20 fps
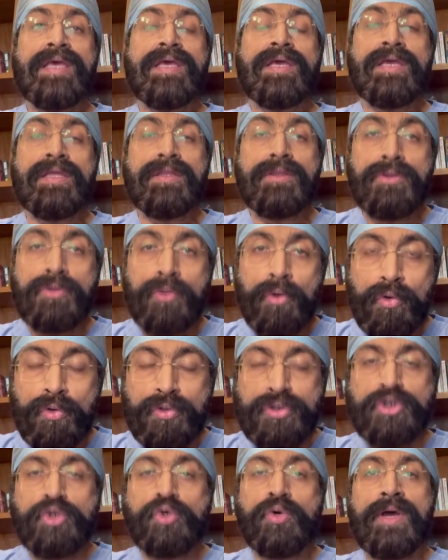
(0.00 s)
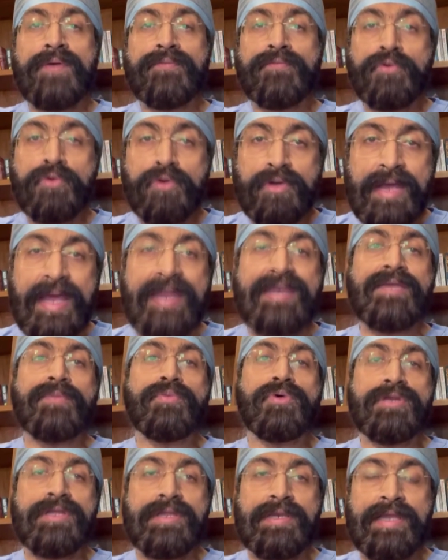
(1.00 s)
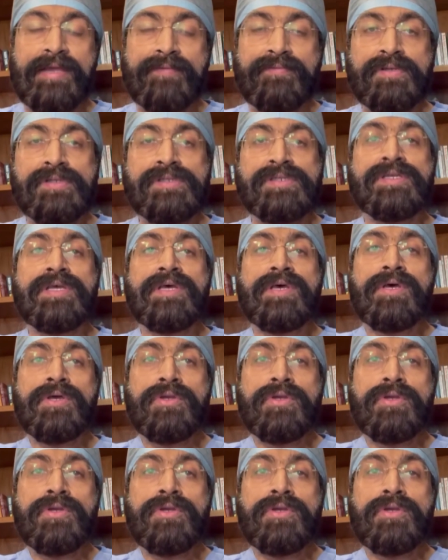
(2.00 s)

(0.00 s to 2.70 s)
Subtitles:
in those who have good antibody levels